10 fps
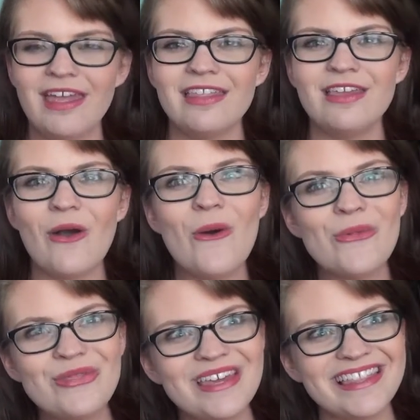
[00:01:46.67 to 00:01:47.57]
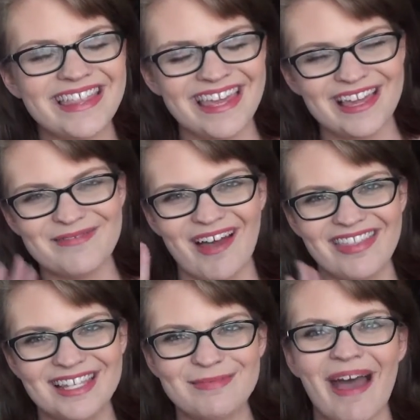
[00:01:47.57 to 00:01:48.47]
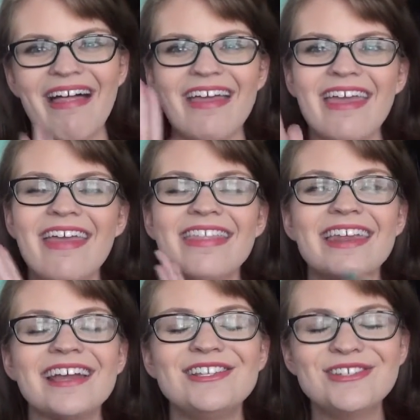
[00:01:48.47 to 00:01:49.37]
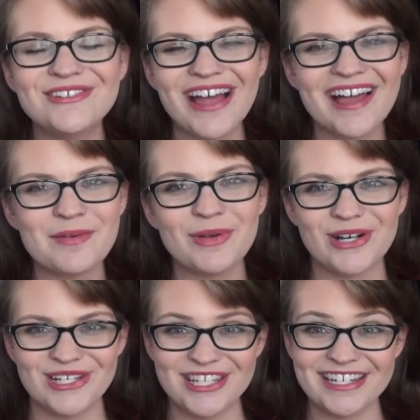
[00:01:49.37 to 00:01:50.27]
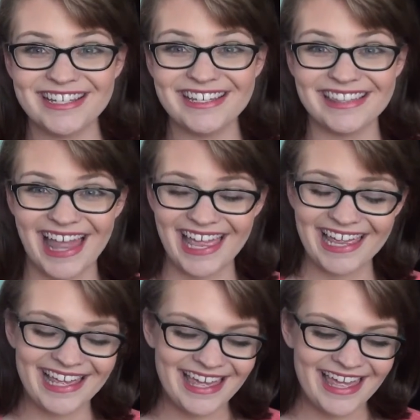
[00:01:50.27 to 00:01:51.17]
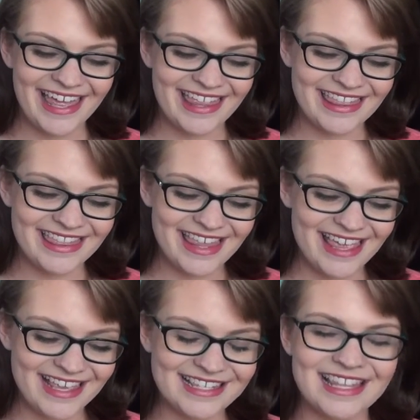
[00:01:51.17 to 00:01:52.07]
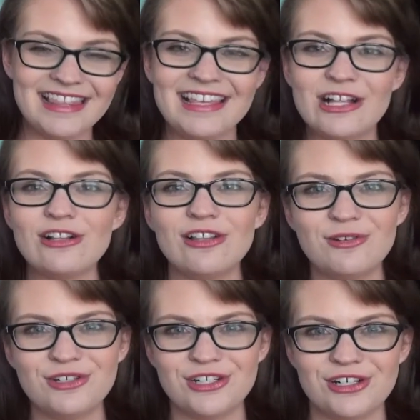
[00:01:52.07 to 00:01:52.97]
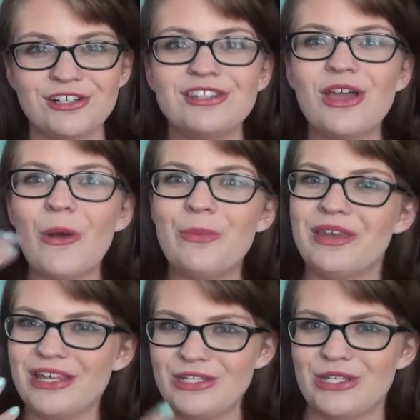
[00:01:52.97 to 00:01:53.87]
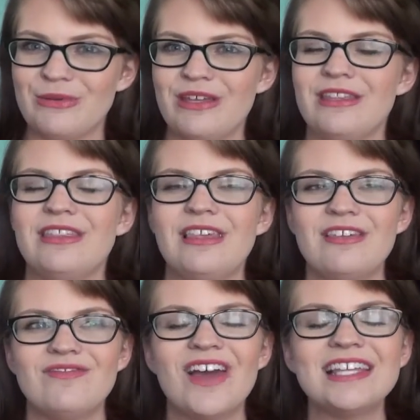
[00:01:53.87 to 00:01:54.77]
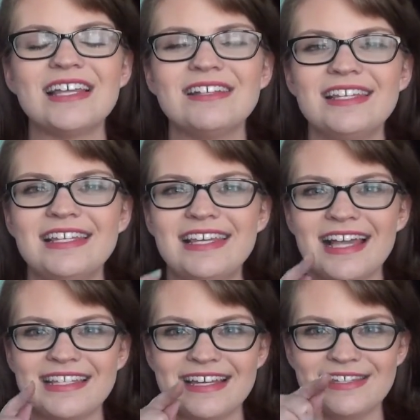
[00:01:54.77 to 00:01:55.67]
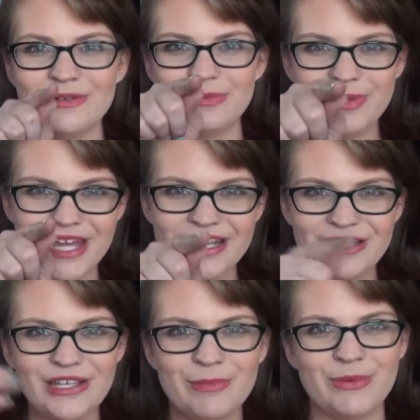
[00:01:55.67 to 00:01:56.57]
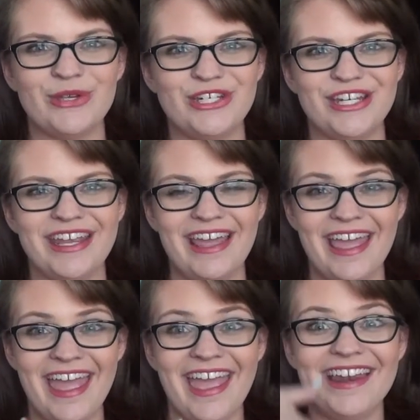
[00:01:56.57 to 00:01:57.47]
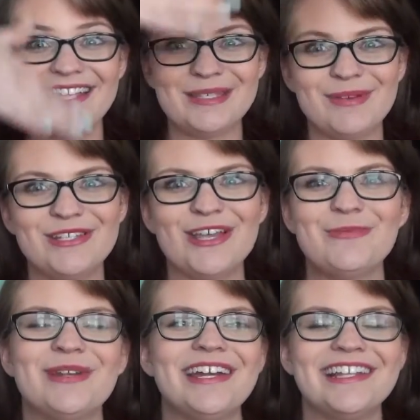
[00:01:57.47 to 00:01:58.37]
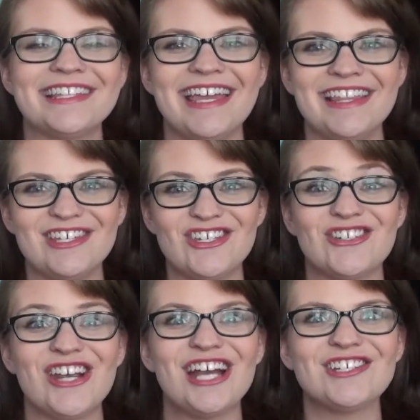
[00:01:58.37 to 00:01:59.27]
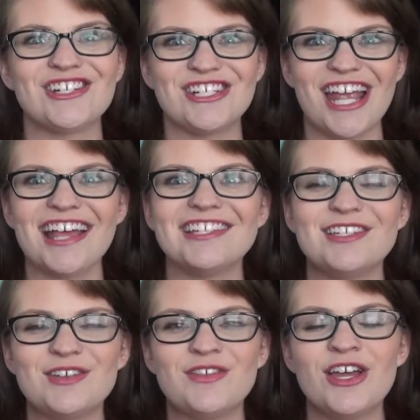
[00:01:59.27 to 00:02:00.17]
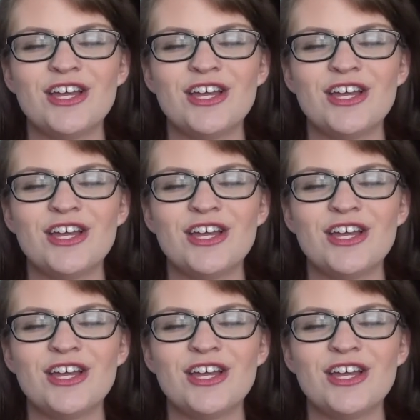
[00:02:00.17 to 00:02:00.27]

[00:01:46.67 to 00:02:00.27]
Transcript: The only thing about this palette that I do not personally like is the closure or the opening to it. The Vice LTD has like a little button, you push it and it springs open, and it's like this treasure chest of